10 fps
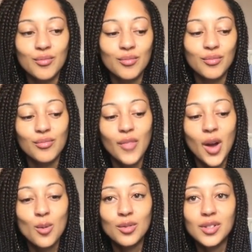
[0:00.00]

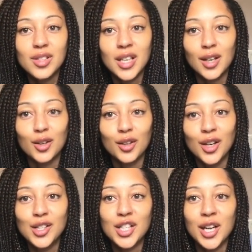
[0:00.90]
I want to take a
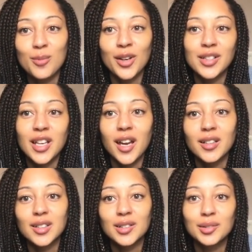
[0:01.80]
crochet
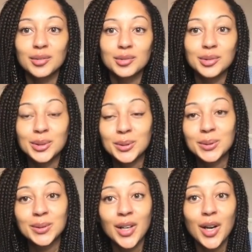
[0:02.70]
project.
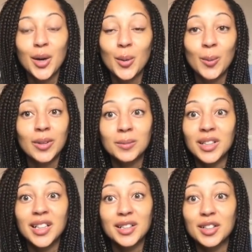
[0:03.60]
What am
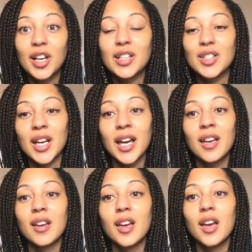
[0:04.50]
I going to
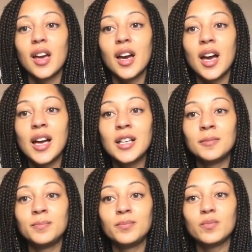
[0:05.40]
crochet?
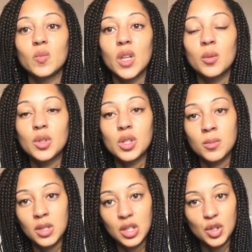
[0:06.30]
Um, I want
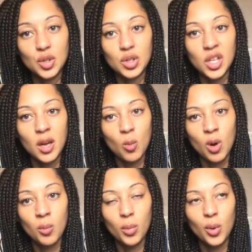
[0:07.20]
something that's just like
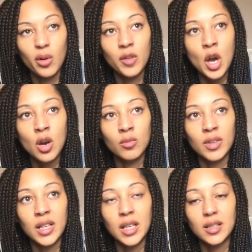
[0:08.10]
one ball of yarn
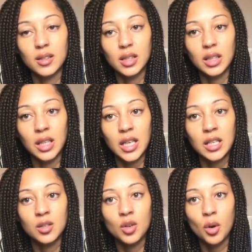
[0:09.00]

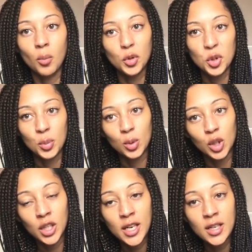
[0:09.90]
realistically, not multiple
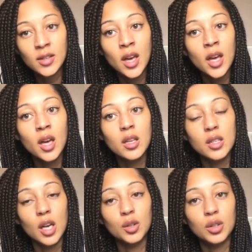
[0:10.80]
colours.
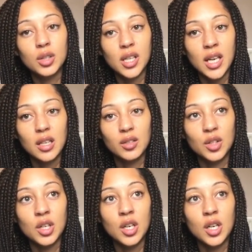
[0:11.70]
So I could take
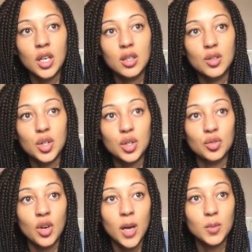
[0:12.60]
the
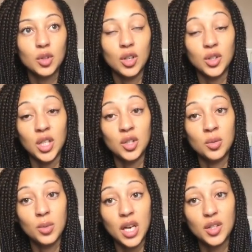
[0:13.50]
striped crochet
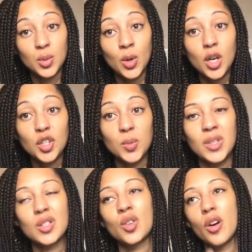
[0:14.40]
jumper that I swatched,
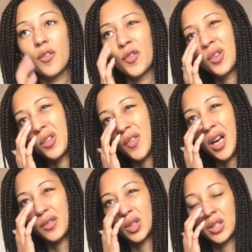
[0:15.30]
but it's got four or
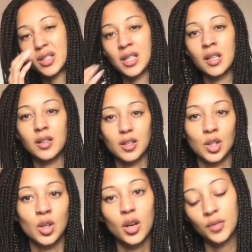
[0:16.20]
five colours in,
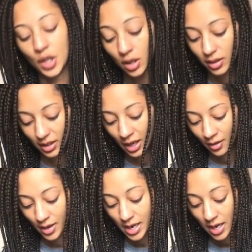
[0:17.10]
that's a lot of yarn to
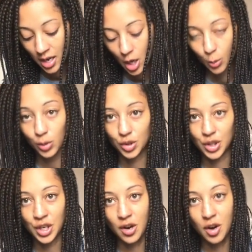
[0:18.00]
carry, plus
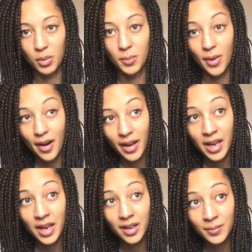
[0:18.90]
the yarn I'll be
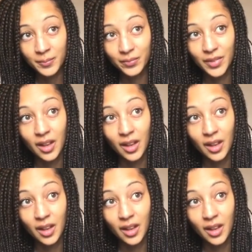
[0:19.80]
buying.